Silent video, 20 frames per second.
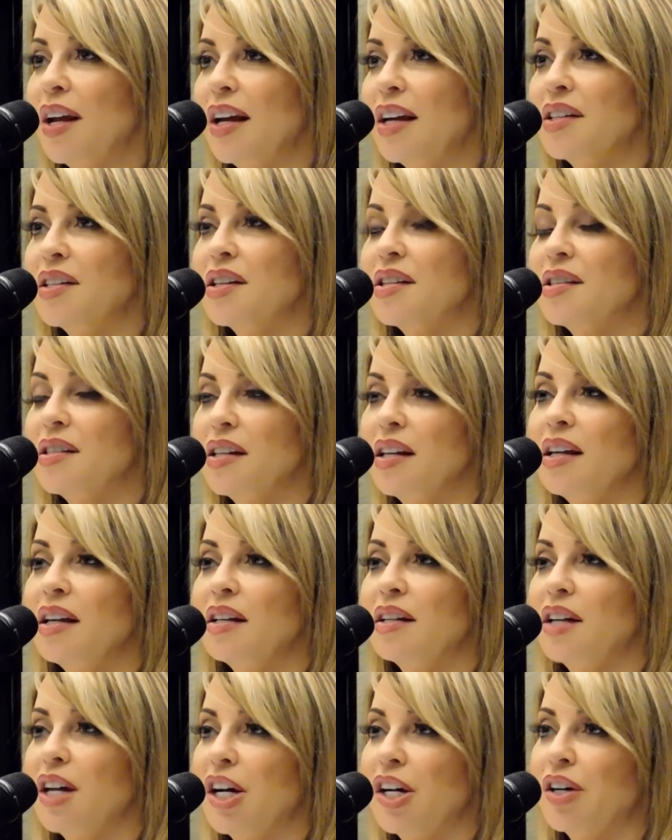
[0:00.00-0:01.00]
get to sing
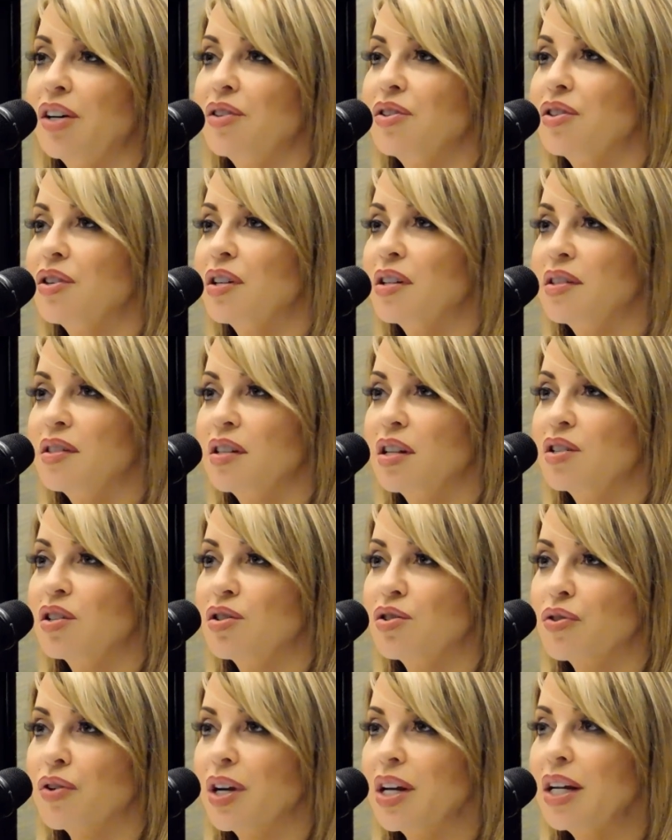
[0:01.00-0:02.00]
in character, it's such a
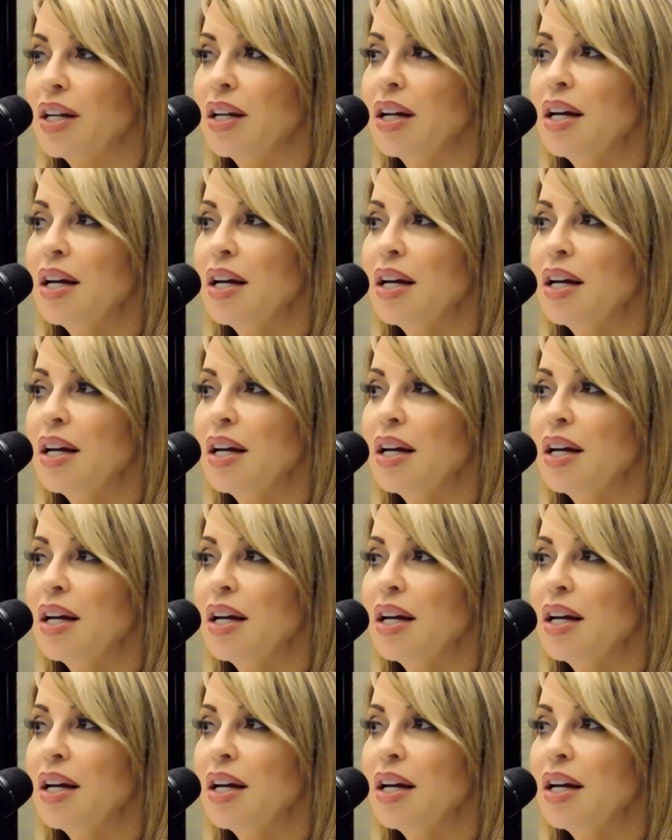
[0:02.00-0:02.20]
treat.